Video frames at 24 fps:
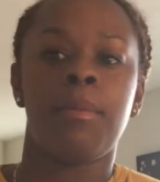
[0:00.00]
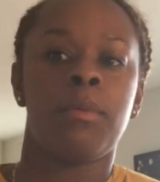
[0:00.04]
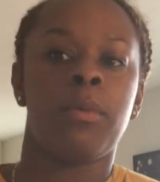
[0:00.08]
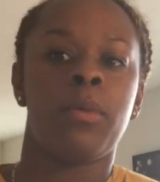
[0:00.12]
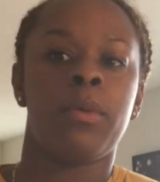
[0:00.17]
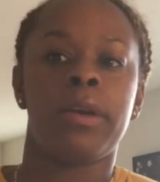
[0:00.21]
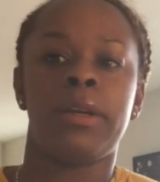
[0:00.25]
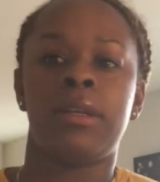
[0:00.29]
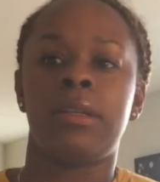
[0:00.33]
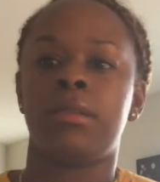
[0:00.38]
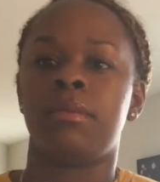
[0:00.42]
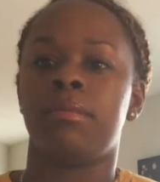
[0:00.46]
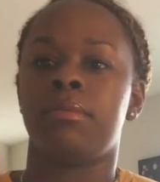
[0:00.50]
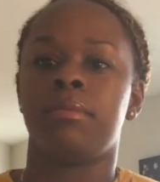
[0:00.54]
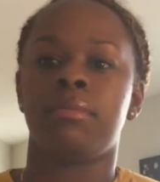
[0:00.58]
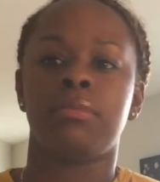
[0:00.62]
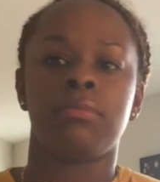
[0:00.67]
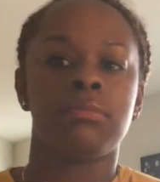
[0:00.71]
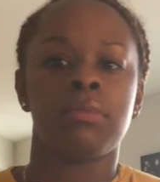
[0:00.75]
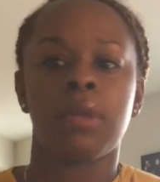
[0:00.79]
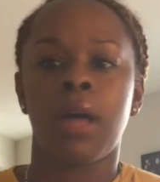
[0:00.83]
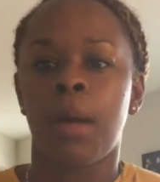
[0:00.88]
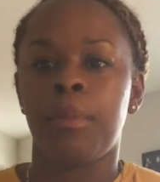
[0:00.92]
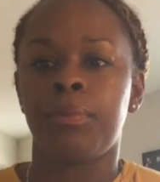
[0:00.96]
was
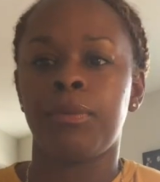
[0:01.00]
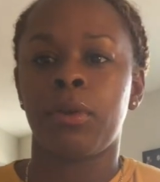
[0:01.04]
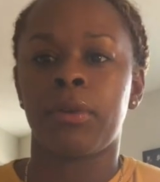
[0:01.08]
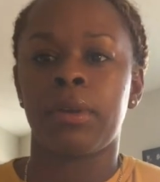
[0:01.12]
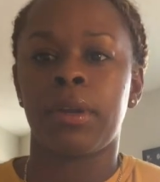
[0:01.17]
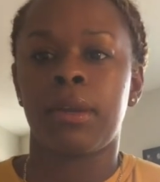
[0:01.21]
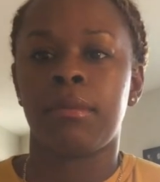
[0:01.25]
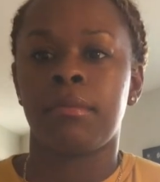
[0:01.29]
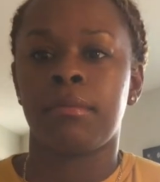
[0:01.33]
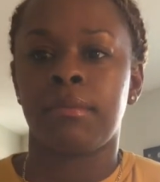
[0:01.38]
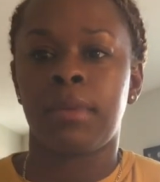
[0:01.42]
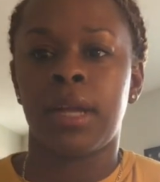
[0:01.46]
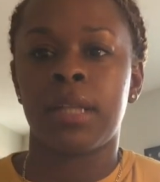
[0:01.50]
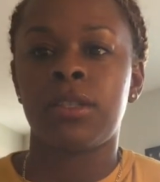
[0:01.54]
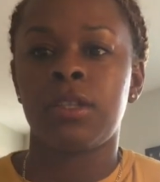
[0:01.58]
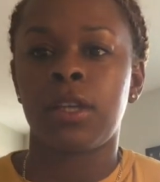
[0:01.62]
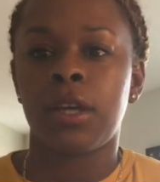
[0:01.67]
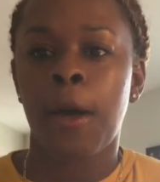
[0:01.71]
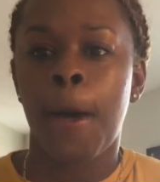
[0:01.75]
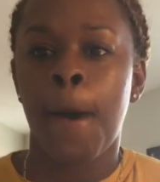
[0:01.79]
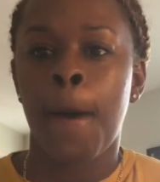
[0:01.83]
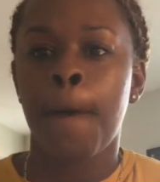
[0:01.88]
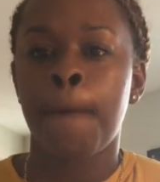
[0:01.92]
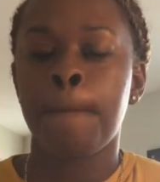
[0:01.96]
uploaded months
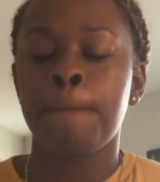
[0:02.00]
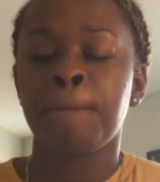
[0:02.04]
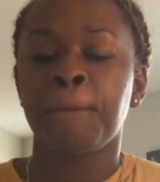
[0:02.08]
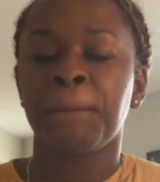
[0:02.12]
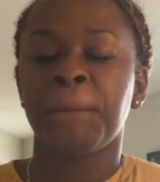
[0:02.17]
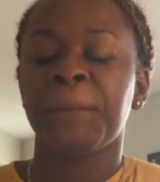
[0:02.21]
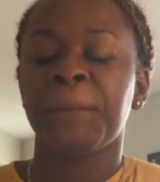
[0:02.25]
ago.